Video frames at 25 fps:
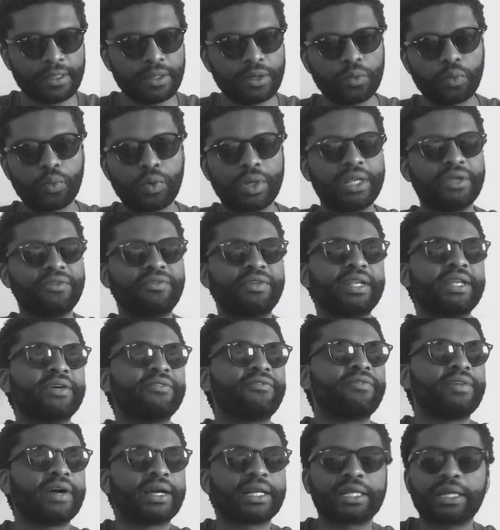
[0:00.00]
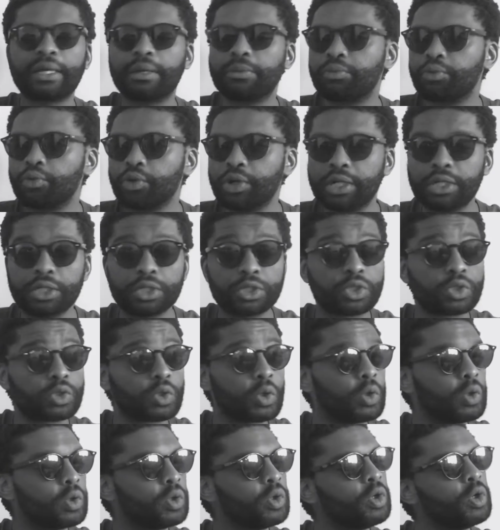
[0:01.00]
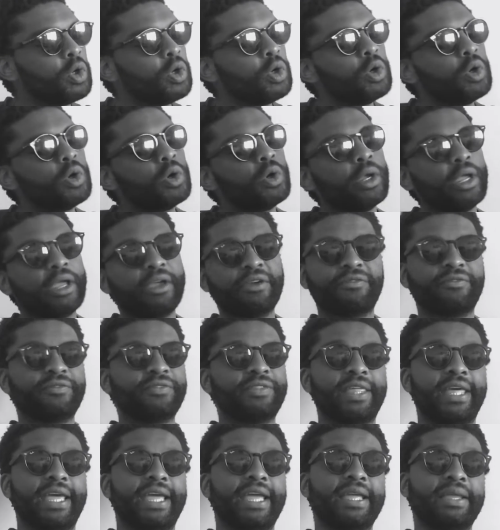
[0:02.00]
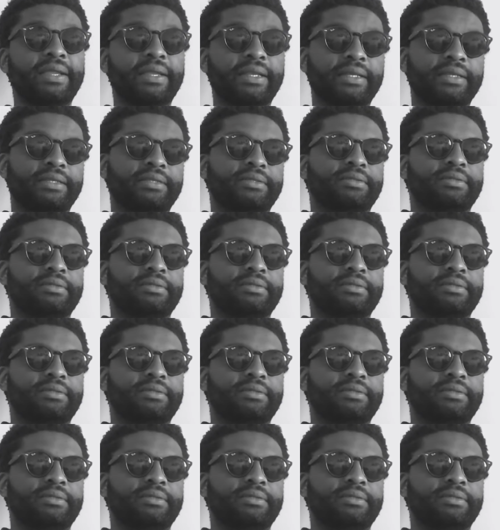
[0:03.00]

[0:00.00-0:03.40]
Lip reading: We live in a fucked up world. So if they